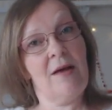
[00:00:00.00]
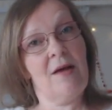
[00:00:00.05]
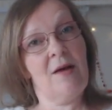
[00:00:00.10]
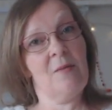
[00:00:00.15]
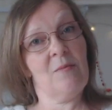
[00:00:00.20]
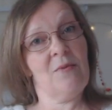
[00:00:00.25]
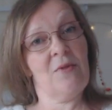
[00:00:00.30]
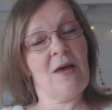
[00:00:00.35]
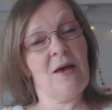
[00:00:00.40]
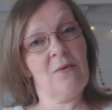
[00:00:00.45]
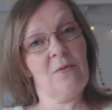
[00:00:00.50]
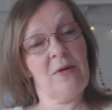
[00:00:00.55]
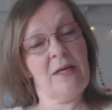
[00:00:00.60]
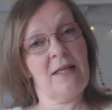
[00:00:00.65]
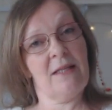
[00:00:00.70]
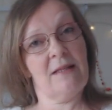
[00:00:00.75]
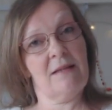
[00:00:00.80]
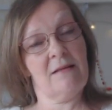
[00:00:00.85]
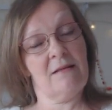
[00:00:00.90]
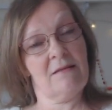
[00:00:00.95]
up that way
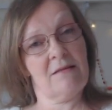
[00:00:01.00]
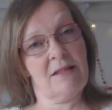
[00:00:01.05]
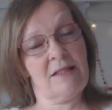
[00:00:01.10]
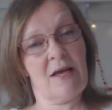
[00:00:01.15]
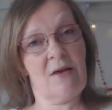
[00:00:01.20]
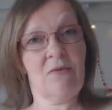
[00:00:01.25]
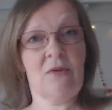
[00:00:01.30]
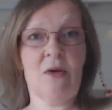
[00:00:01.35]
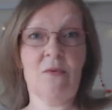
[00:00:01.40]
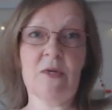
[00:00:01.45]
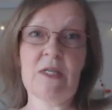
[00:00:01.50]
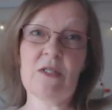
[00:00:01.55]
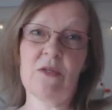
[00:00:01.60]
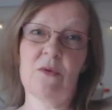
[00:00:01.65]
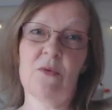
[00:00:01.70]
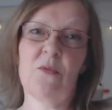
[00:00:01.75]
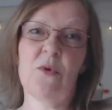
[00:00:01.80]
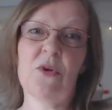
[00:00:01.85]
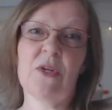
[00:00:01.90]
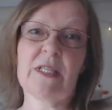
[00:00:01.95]
and down that way,
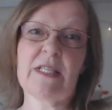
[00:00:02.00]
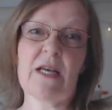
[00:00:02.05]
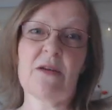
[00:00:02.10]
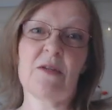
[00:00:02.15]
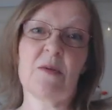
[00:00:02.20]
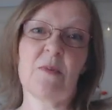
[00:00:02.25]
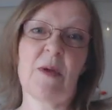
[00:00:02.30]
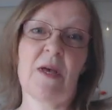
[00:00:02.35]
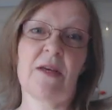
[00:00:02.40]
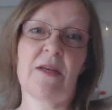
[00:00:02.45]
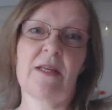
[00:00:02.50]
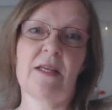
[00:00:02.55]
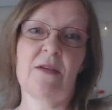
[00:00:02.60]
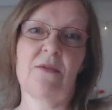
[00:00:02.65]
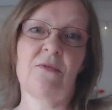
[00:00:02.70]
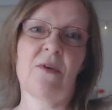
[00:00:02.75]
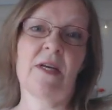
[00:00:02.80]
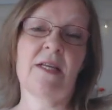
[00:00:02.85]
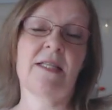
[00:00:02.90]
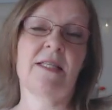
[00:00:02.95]
so it worked out about,
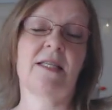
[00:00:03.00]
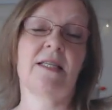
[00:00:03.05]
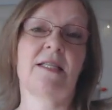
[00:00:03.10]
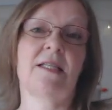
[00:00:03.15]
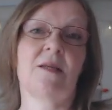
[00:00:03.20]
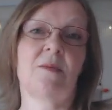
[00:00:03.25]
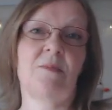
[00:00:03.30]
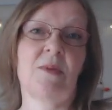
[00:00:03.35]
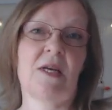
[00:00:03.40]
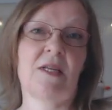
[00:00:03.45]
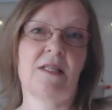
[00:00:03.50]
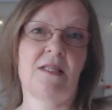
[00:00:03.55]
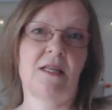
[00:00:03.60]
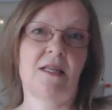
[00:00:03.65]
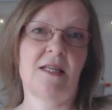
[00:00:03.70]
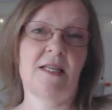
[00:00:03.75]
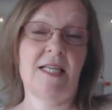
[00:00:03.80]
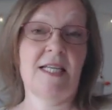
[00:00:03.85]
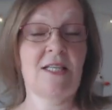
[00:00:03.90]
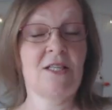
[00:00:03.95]
if I did a
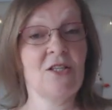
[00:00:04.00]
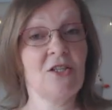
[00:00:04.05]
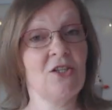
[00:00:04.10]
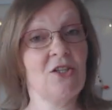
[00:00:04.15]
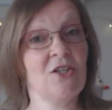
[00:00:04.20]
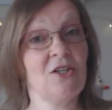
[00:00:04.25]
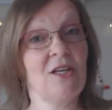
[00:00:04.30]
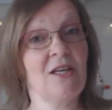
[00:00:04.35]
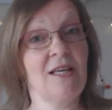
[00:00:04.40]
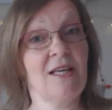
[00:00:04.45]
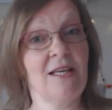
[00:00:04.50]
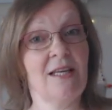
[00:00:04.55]
button an inch,